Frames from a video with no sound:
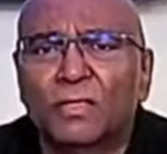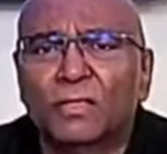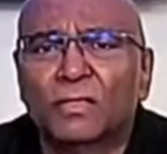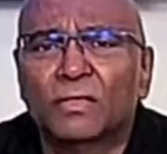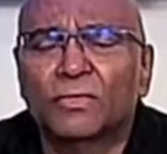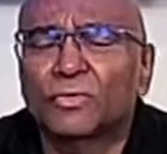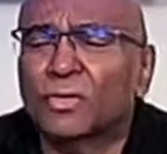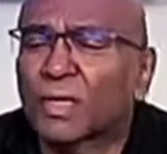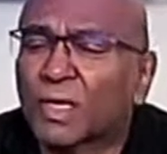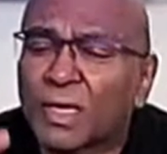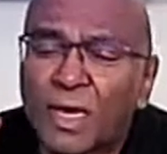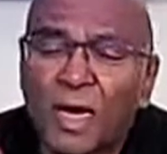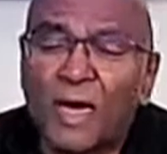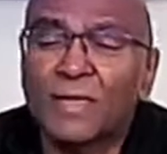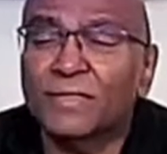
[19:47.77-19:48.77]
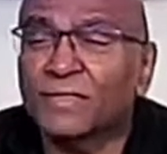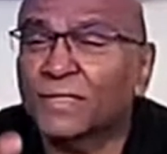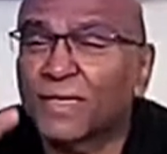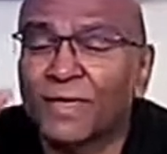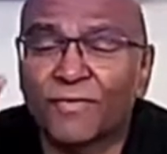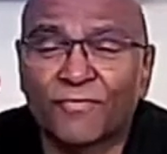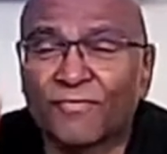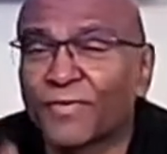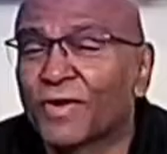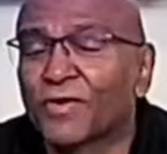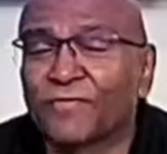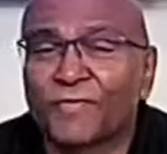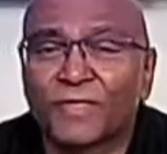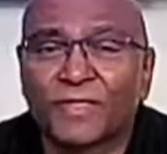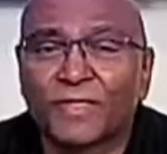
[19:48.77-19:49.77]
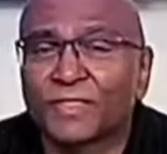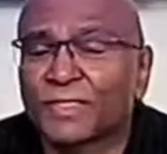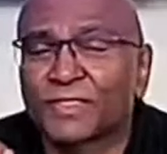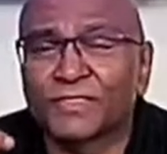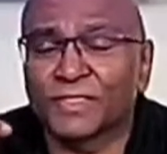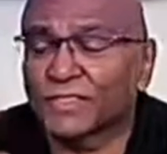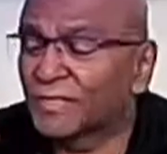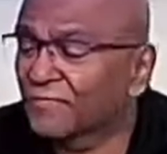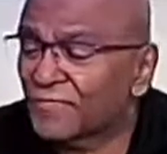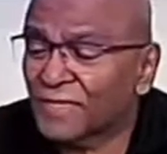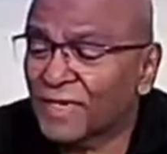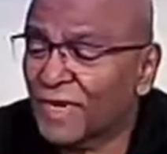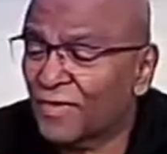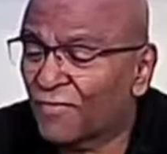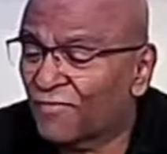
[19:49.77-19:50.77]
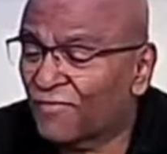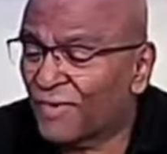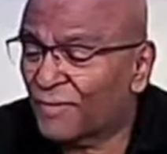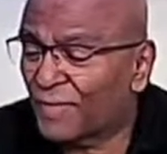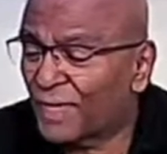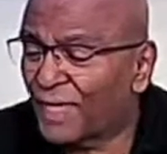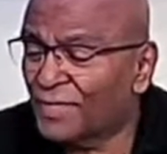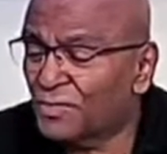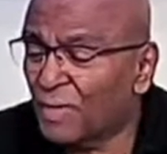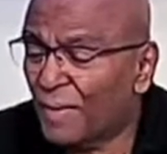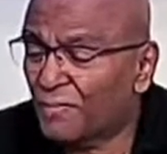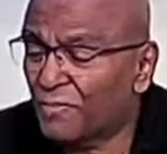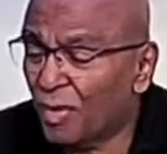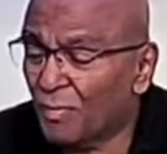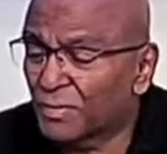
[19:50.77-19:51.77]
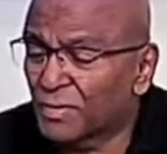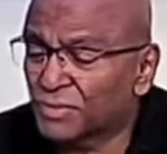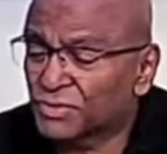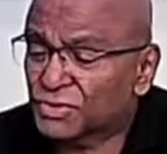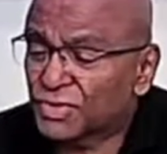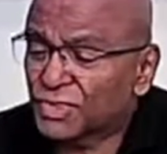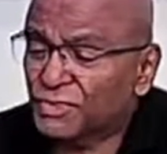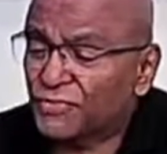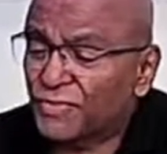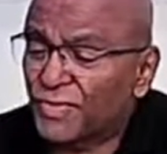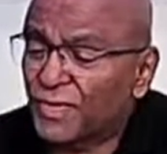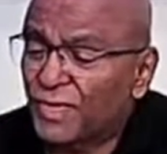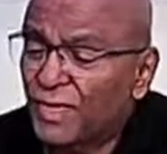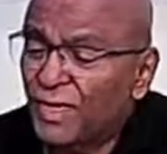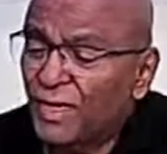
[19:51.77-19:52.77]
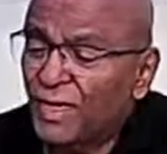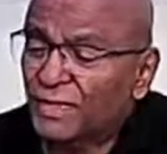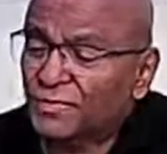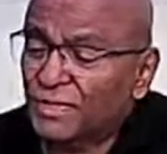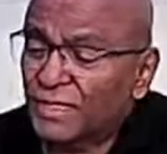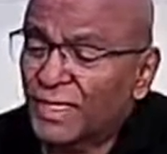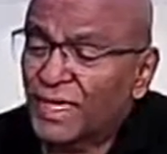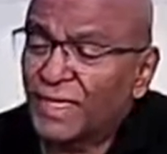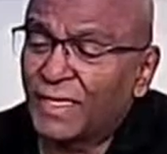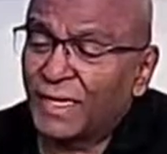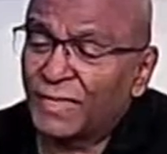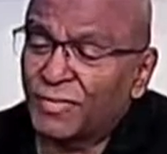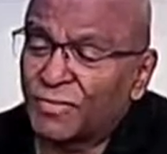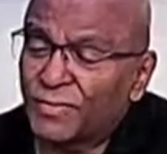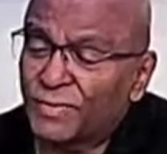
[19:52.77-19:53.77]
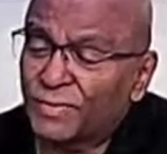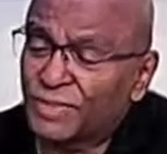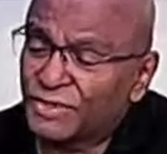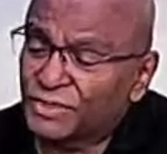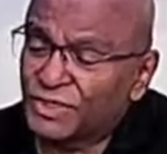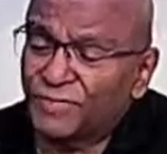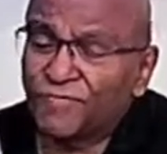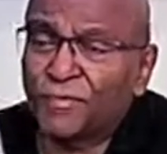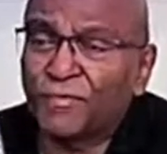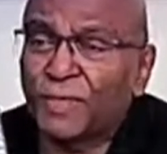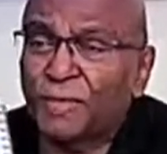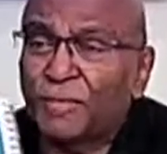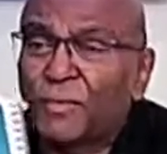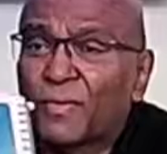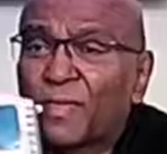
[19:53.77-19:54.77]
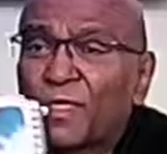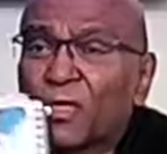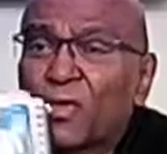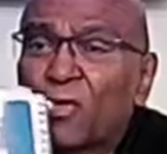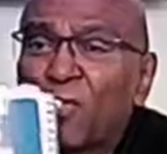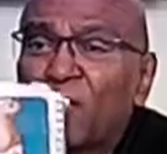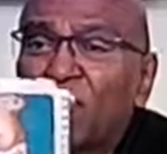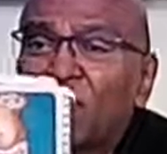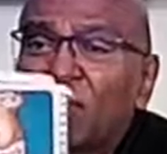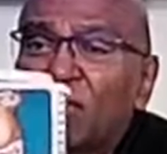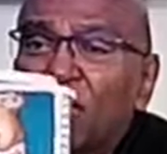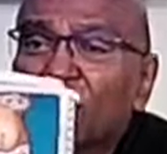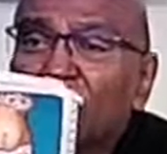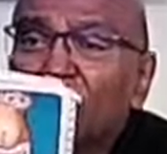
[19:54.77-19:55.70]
you can't get rid of it. It's a different kind of fat. When I do abdominal surgery, again, I don't know whether you can see from there, but when you go in, you